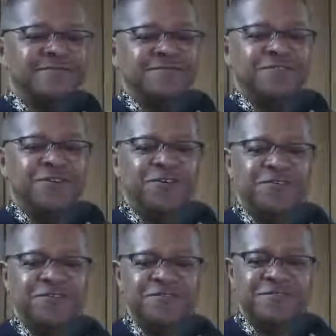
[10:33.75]
you know,
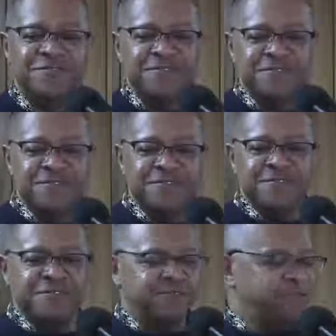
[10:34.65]

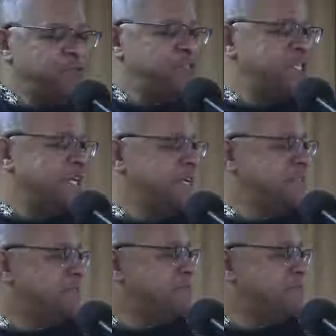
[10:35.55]
2 Chainz,